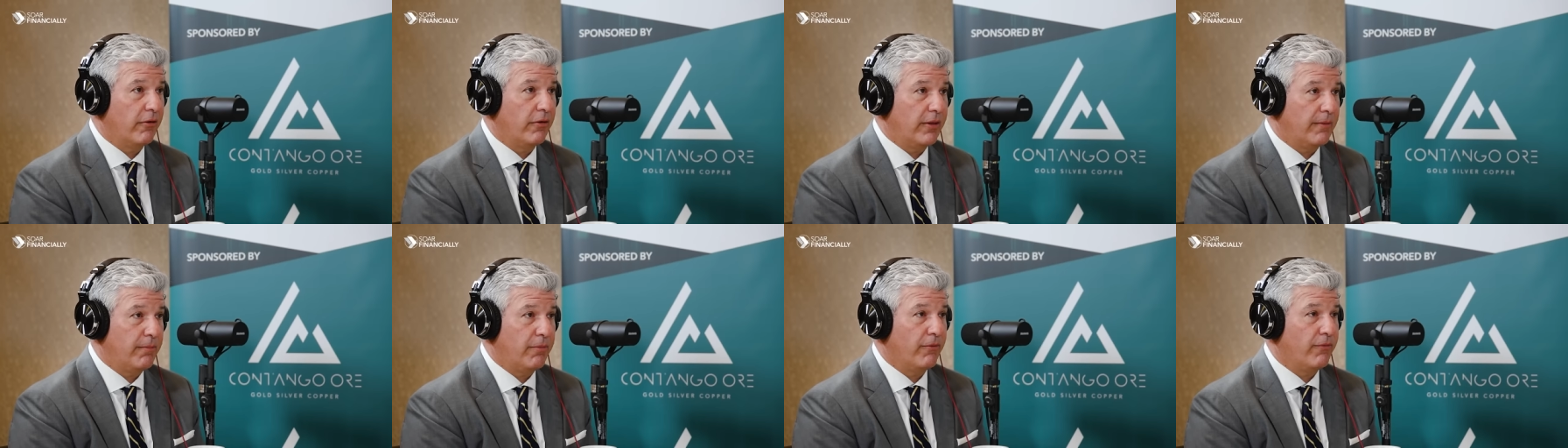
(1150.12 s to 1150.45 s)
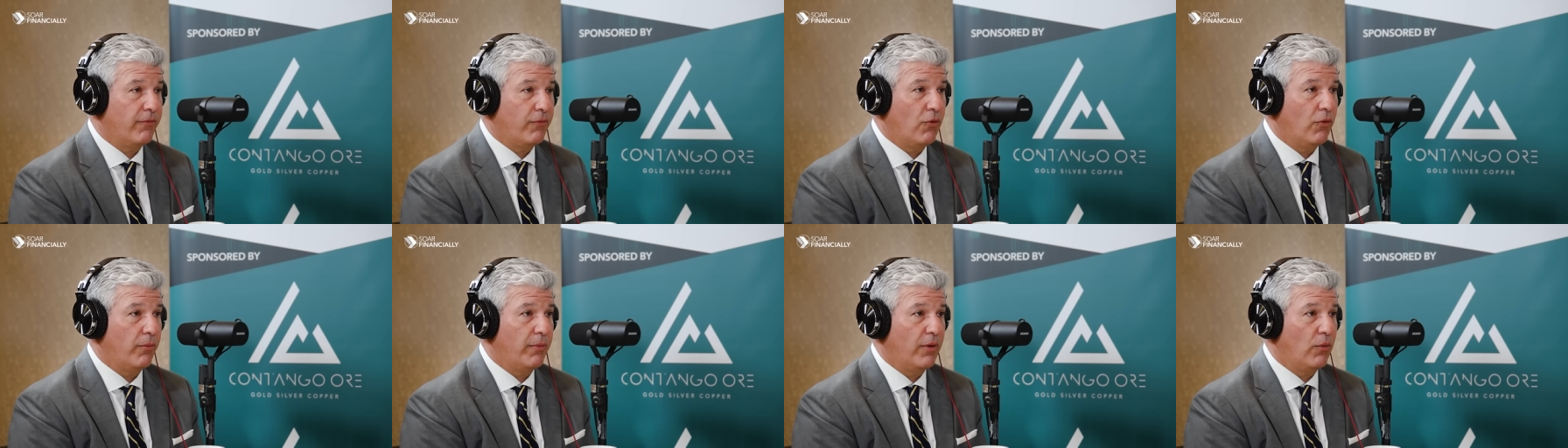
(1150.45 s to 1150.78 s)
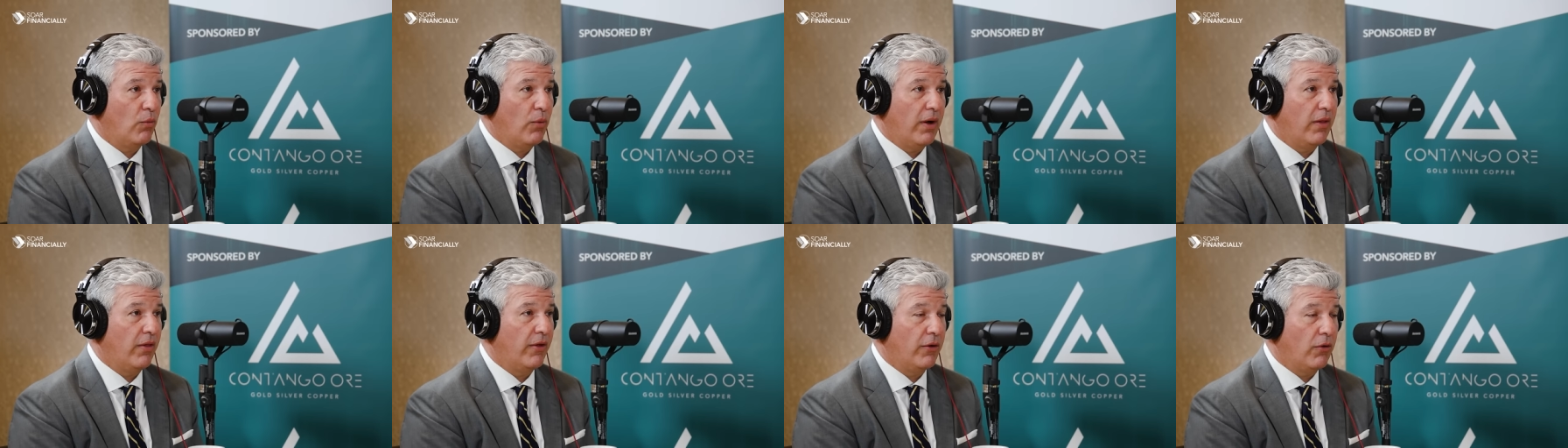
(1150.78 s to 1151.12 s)
really
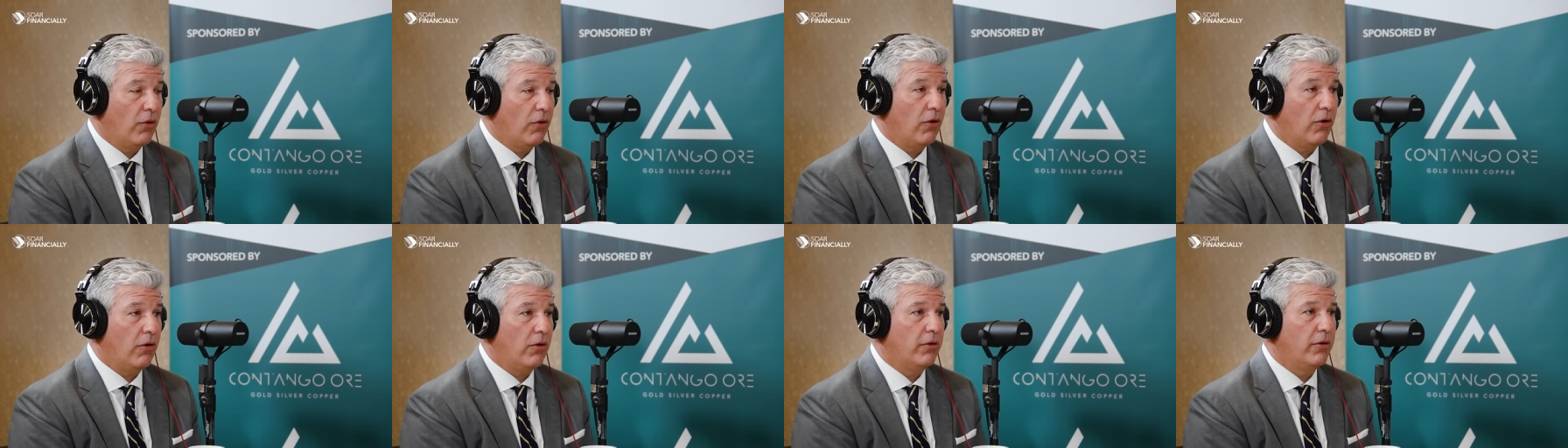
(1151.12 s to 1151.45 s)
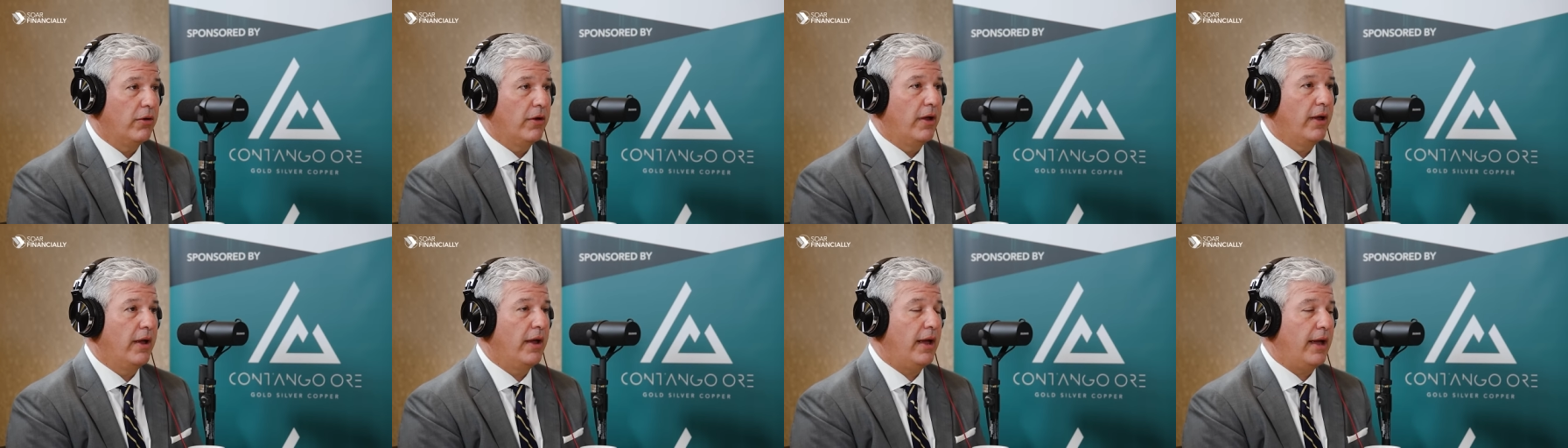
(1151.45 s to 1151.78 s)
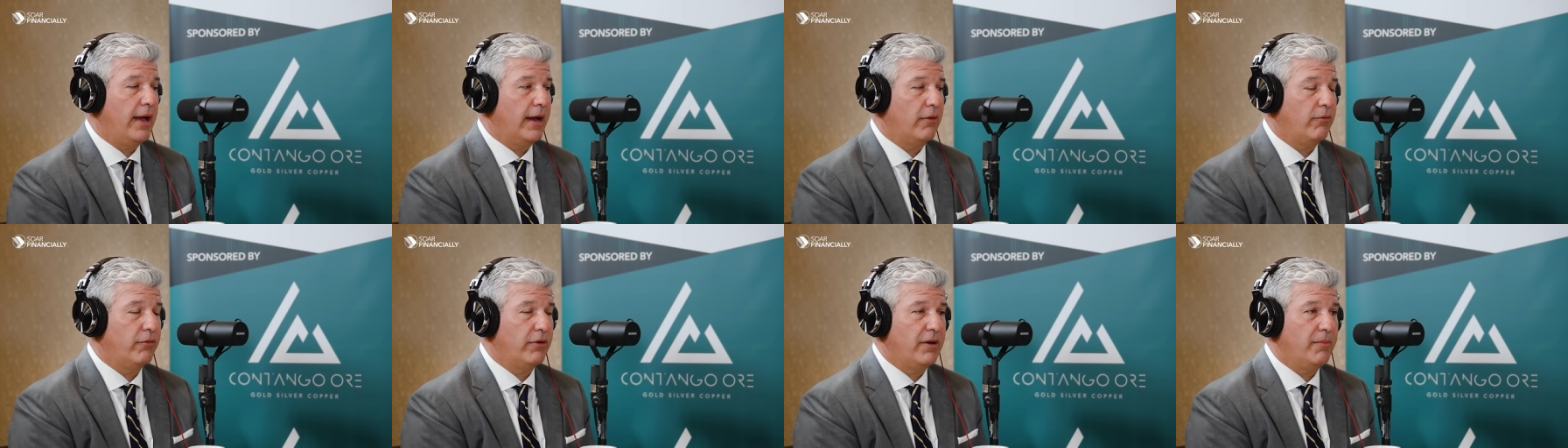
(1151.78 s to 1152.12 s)
performing well at all.
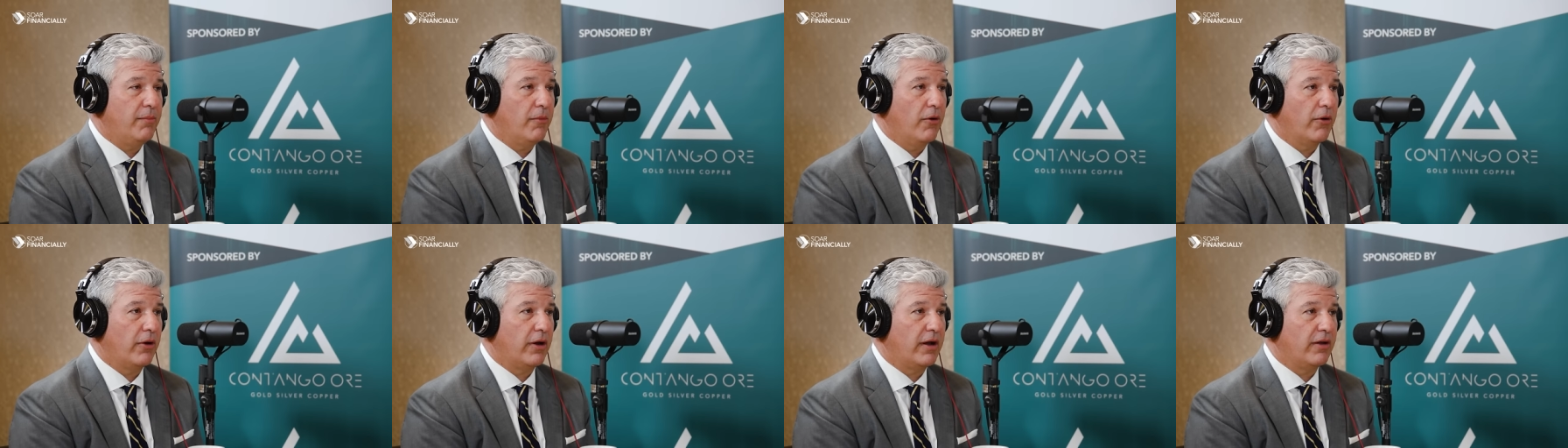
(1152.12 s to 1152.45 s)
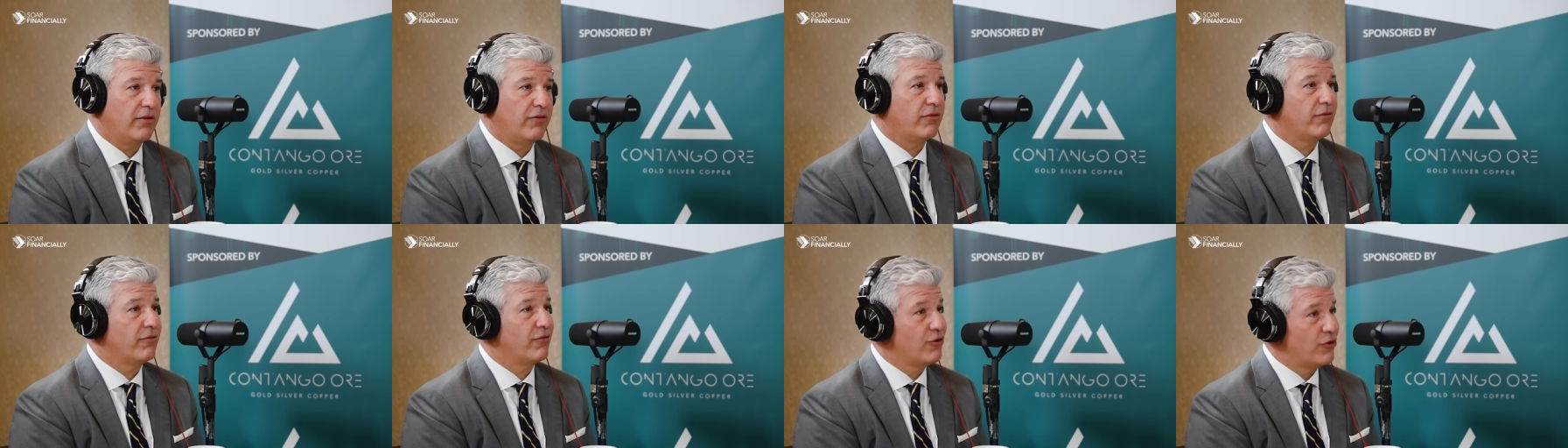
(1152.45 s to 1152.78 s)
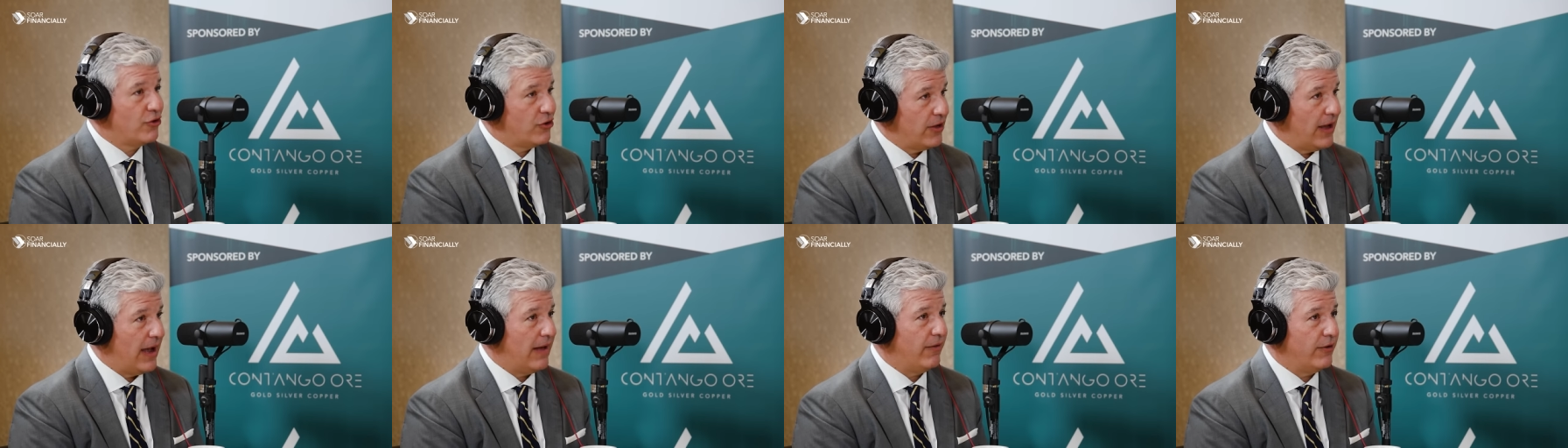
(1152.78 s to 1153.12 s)
Equity markets
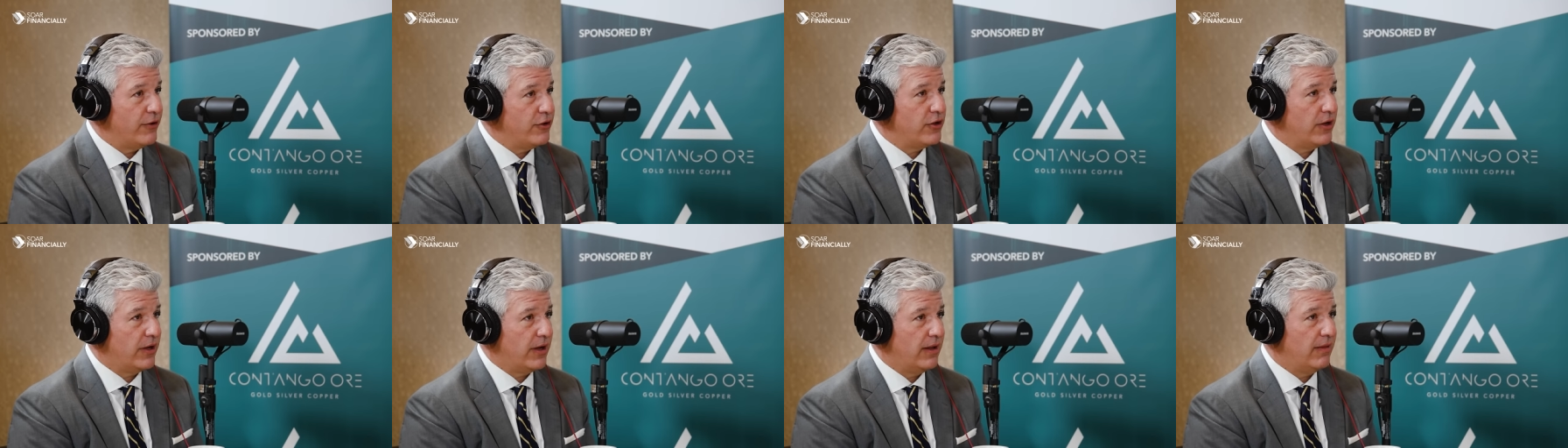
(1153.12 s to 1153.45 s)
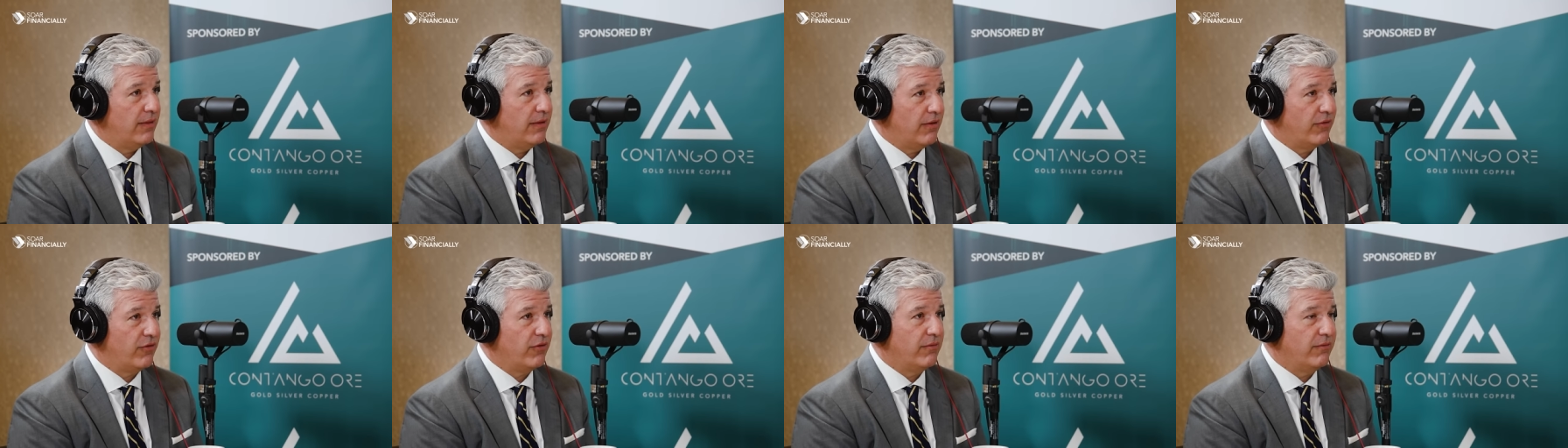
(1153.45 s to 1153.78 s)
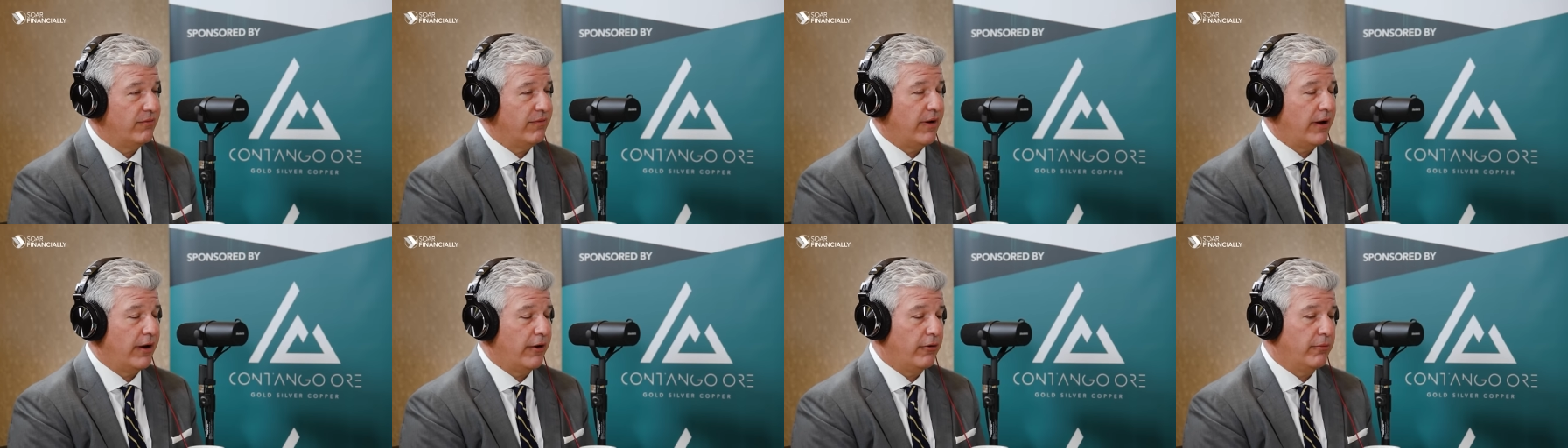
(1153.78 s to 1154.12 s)
challenging in this
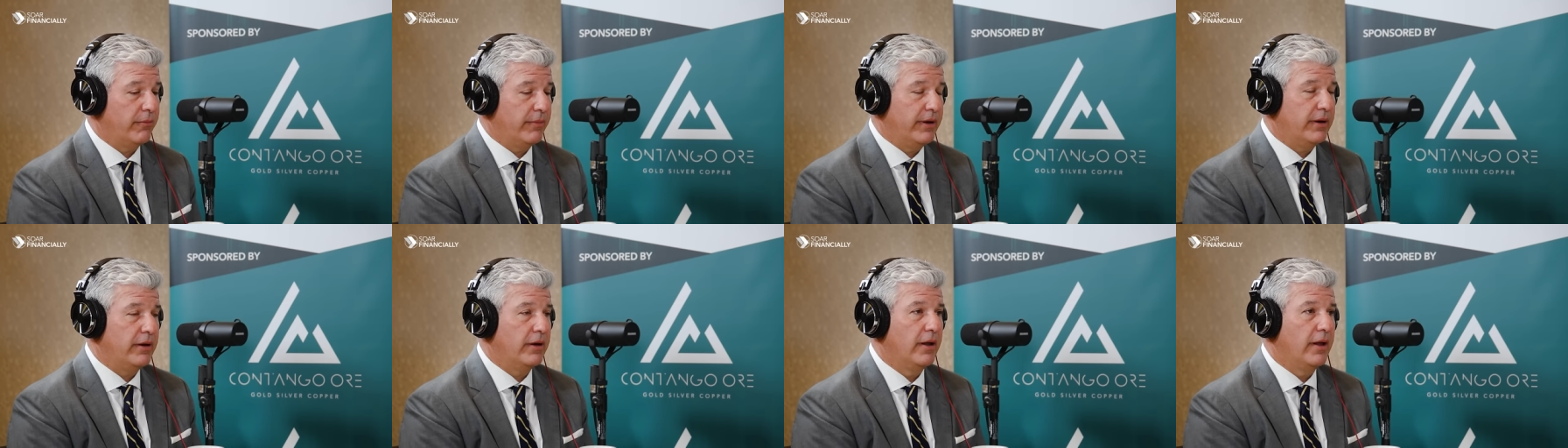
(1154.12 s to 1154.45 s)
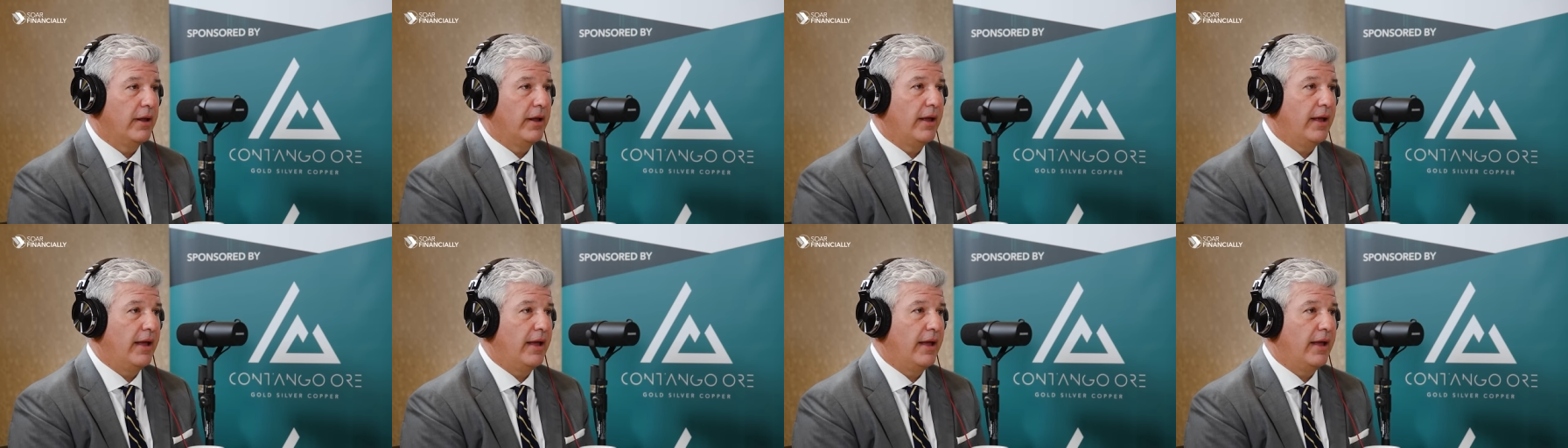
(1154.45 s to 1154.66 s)
environment.